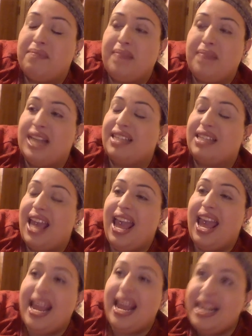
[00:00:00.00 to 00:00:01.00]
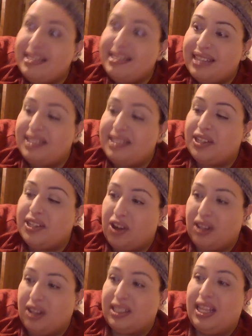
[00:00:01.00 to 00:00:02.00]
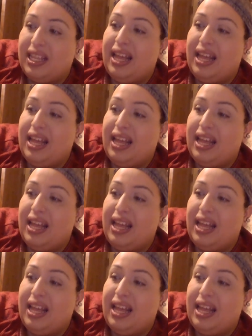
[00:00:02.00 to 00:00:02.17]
makes any sense at all,